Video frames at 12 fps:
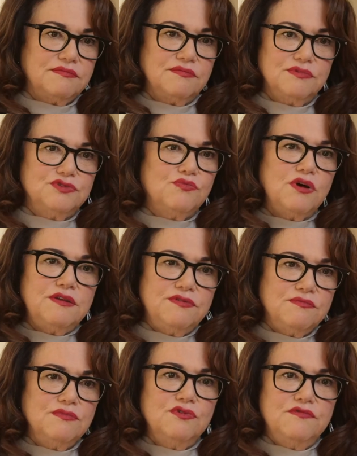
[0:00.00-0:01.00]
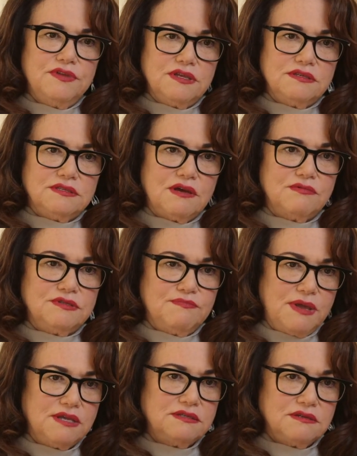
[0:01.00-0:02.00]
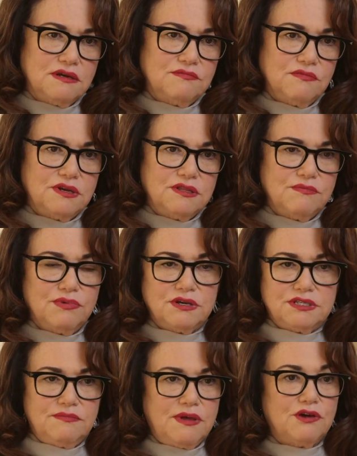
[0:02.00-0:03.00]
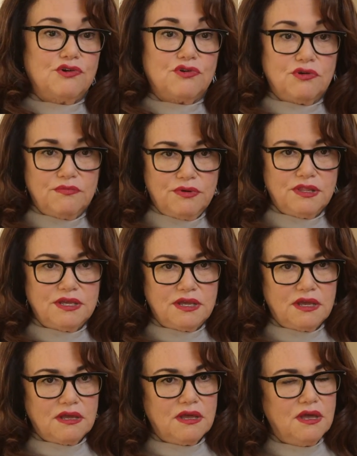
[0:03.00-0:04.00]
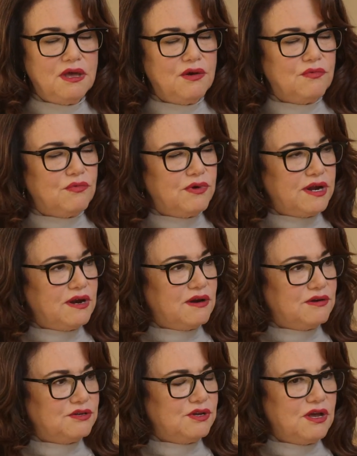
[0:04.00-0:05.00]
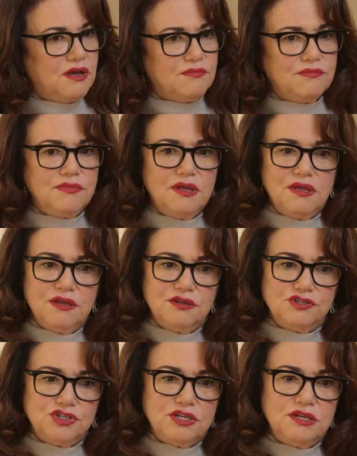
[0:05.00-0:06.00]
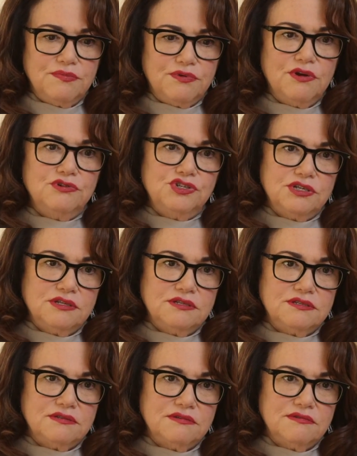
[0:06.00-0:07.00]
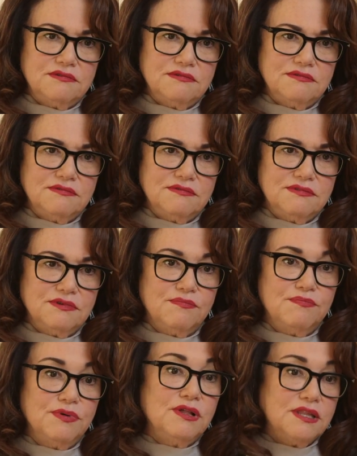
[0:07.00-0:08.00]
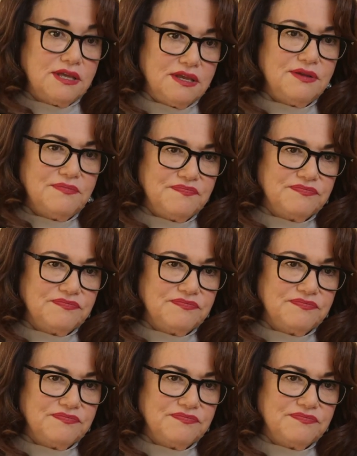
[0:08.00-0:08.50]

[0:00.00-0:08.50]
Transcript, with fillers: was one of the movies that was based on one of the books about girl bullying, where um, she approaches the bully,